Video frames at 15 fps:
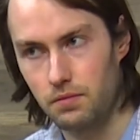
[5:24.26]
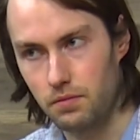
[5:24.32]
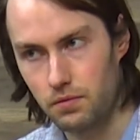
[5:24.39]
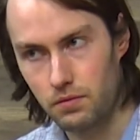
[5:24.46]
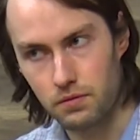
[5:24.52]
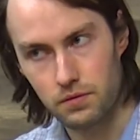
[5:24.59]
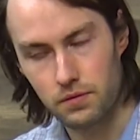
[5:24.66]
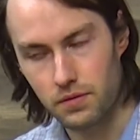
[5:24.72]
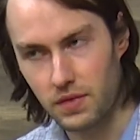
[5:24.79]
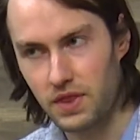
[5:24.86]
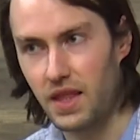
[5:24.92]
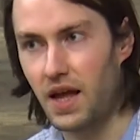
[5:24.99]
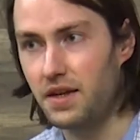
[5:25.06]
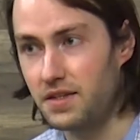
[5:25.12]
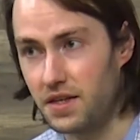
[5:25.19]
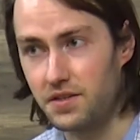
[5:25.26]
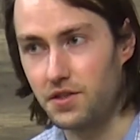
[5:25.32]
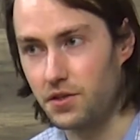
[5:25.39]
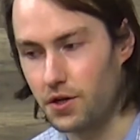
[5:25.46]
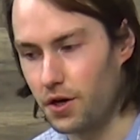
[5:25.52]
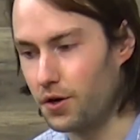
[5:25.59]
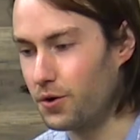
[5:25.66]
that
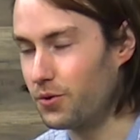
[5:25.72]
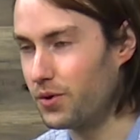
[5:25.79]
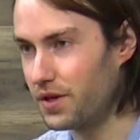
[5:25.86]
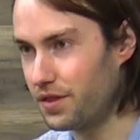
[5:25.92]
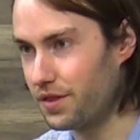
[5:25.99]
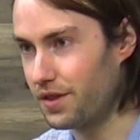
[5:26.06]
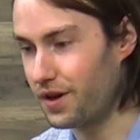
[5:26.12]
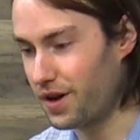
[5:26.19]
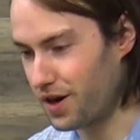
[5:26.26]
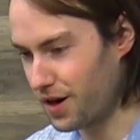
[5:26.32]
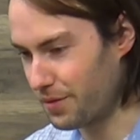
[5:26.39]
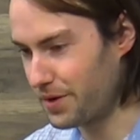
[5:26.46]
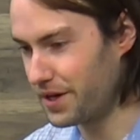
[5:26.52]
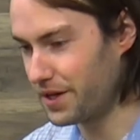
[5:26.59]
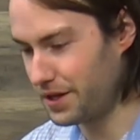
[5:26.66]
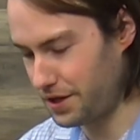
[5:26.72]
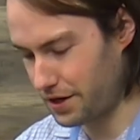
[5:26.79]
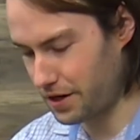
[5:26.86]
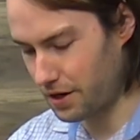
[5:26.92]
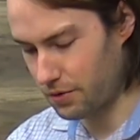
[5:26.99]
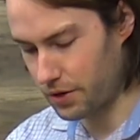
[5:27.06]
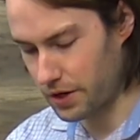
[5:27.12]
doesn't go with the harmony
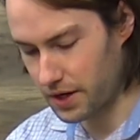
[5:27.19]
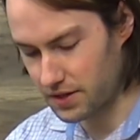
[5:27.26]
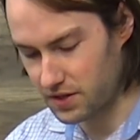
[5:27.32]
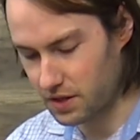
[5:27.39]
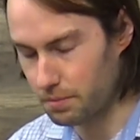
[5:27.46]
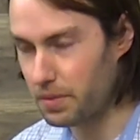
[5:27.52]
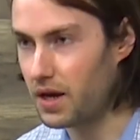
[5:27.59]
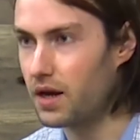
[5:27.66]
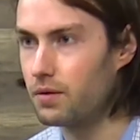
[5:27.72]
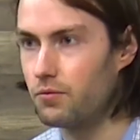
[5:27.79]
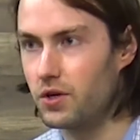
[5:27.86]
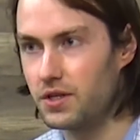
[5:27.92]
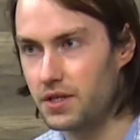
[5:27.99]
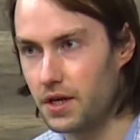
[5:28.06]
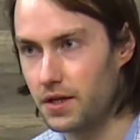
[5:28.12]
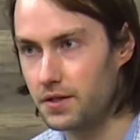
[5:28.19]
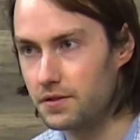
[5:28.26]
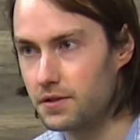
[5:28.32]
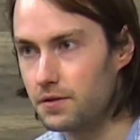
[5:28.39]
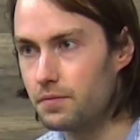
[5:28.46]
here, whereas the bottom one does.